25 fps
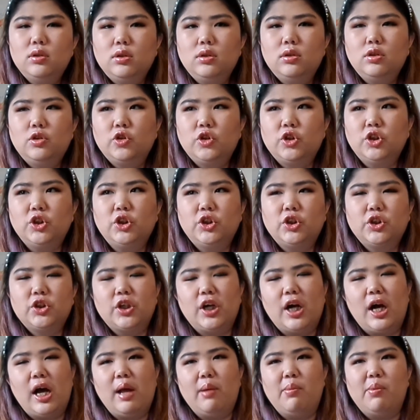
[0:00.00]
true
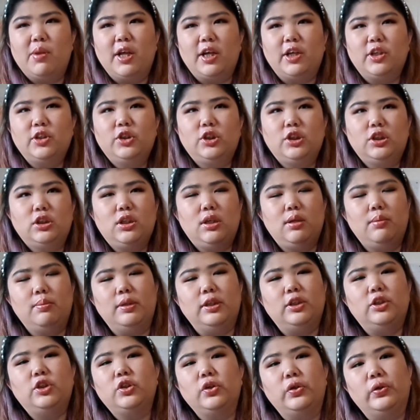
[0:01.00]
crime like TV
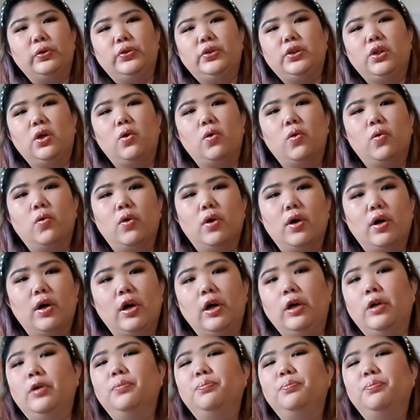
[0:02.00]
shows or